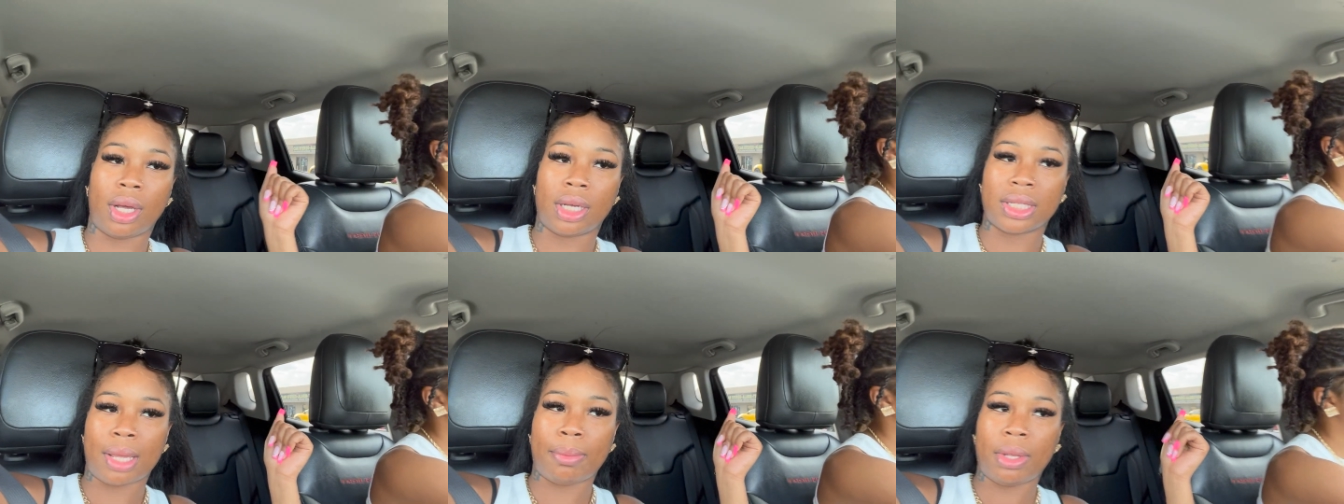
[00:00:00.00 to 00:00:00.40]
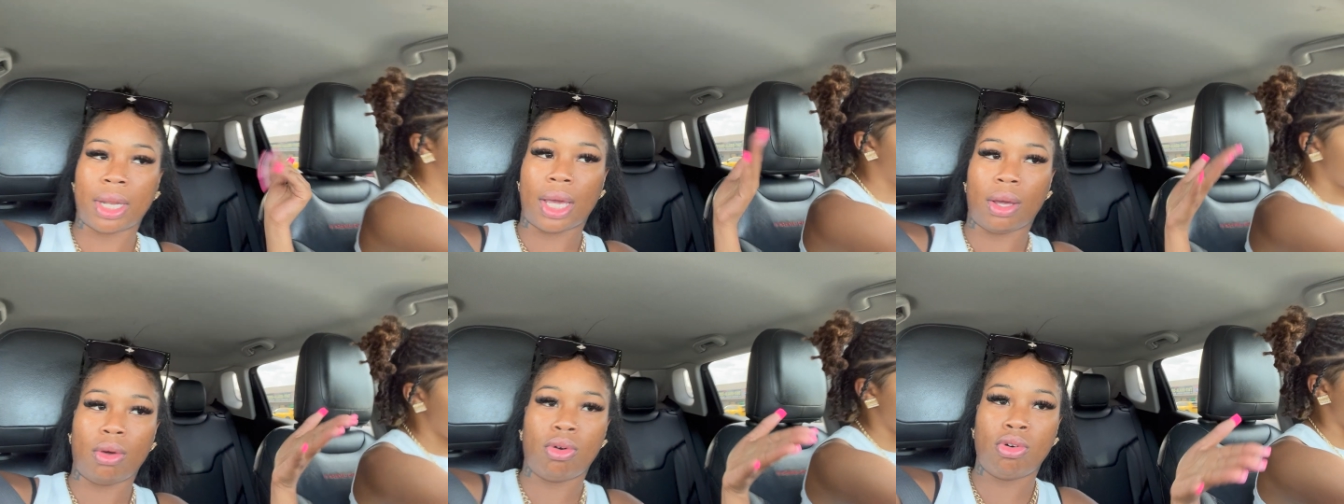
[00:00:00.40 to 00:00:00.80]
Because I mean,
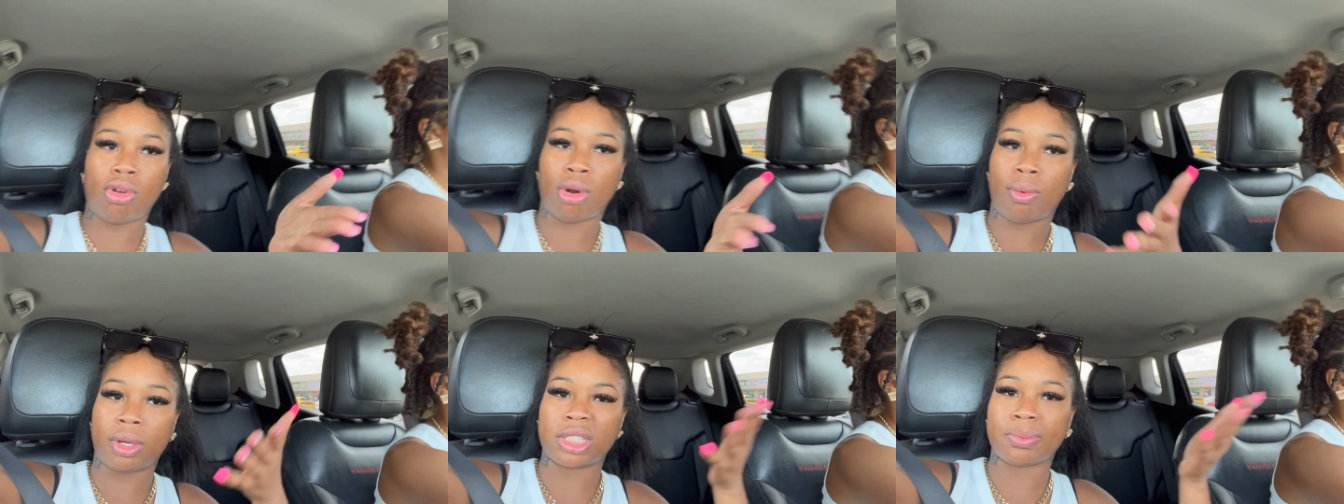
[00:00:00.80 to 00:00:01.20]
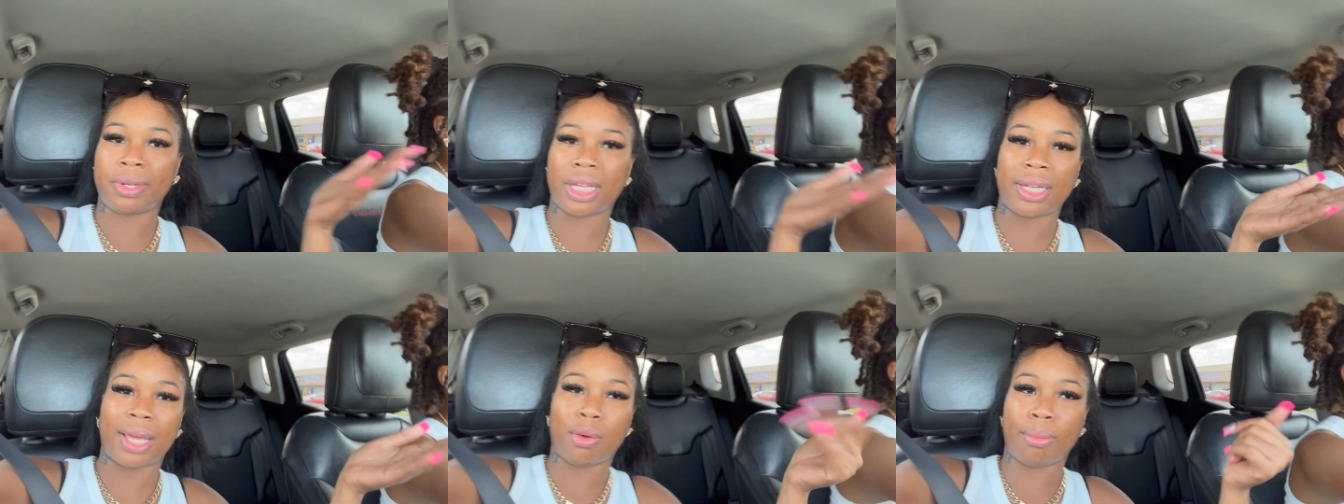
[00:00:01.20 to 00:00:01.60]
like, who don't want to spend
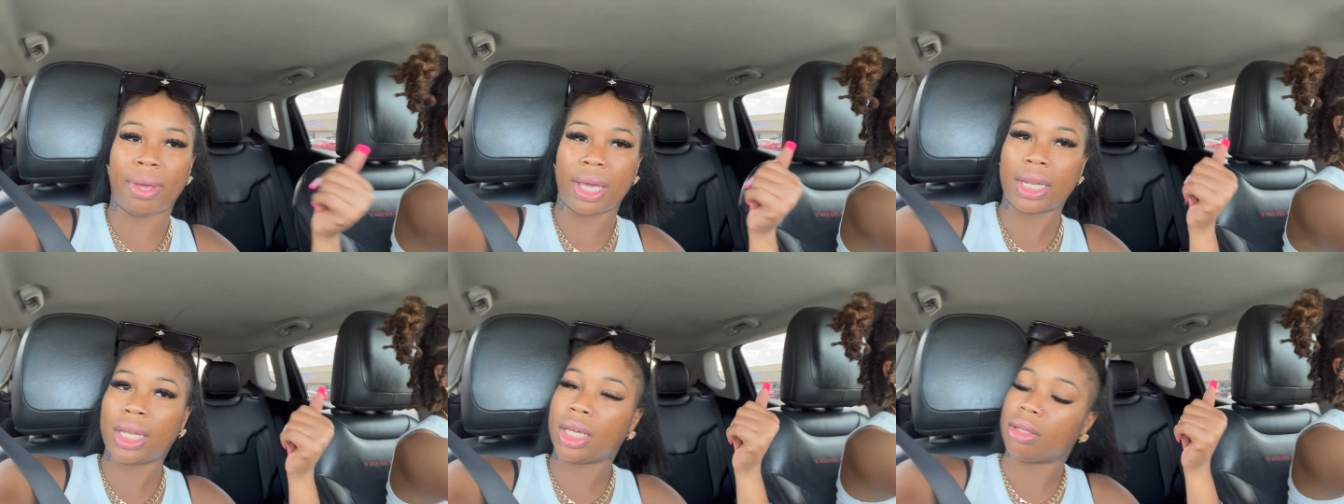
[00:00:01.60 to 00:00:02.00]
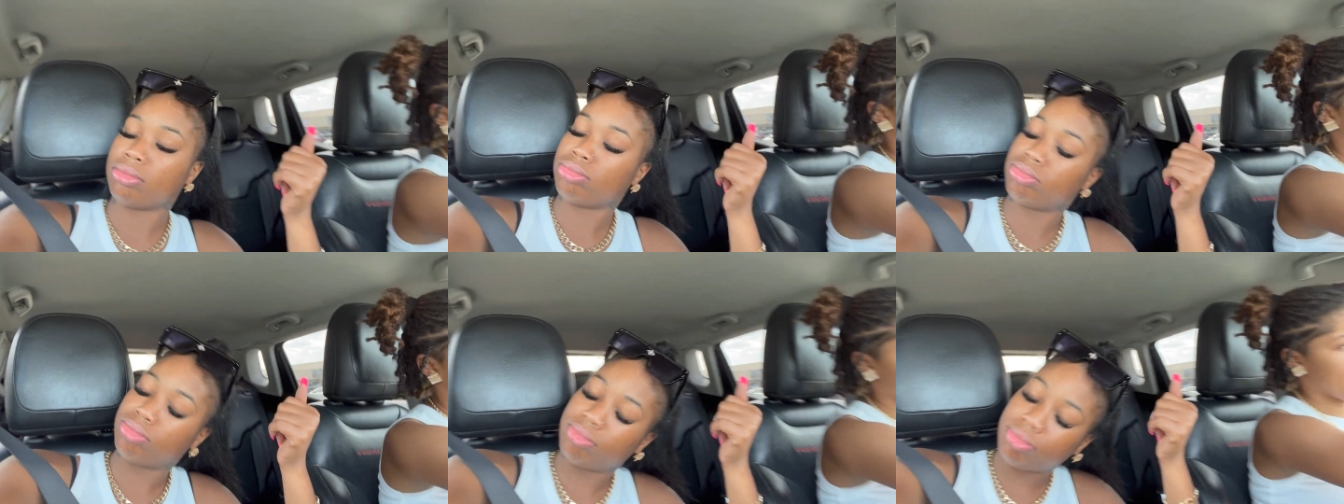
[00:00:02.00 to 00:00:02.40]
a day with Mack Li?
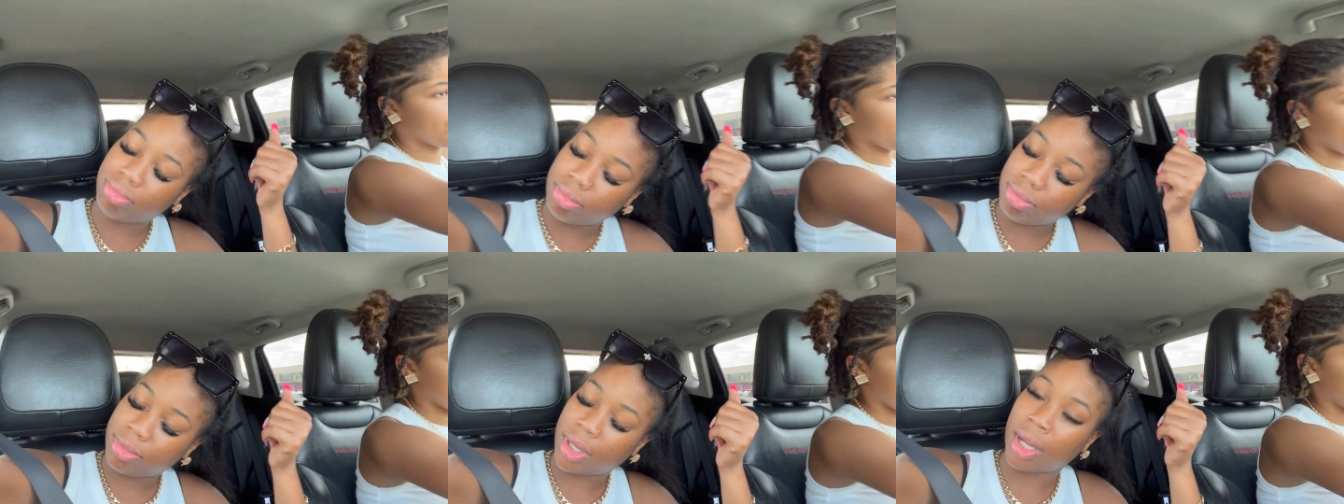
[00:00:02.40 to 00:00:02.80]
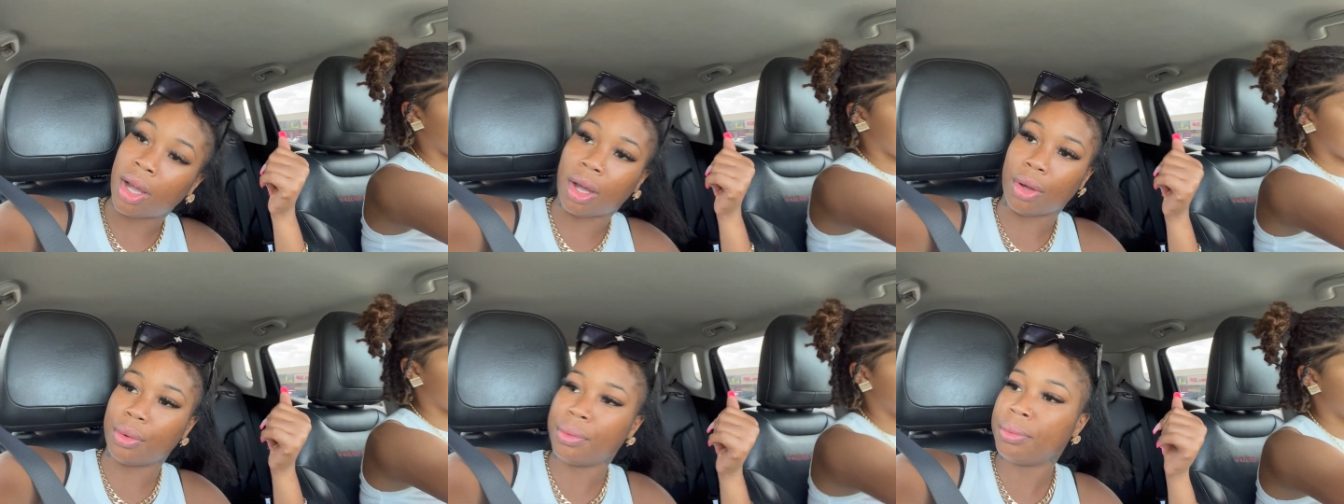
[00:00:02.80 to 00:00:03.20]

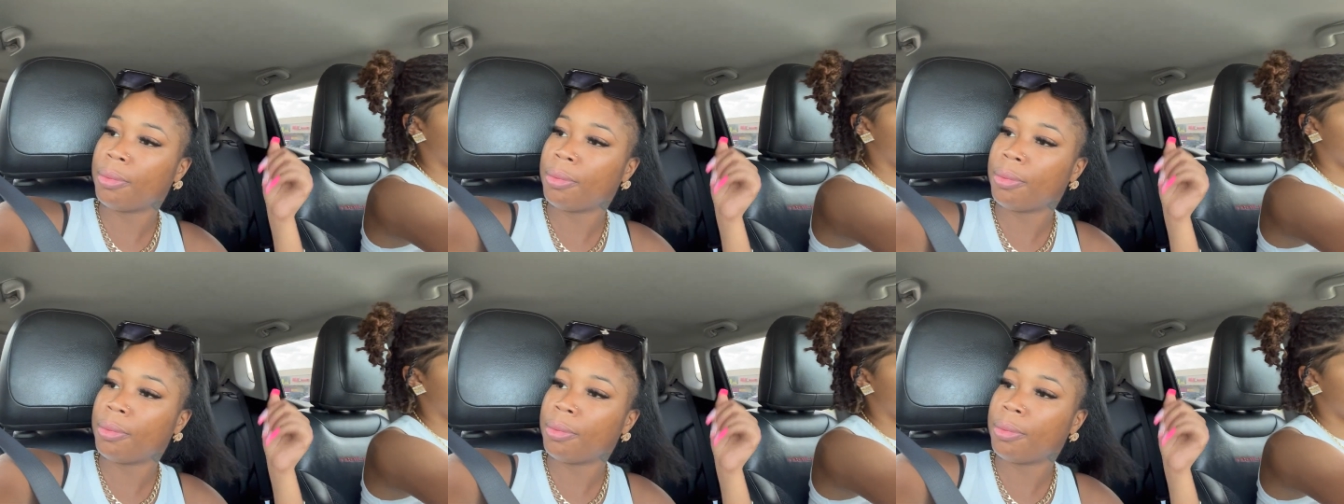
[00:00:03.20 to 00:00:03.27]
Oh.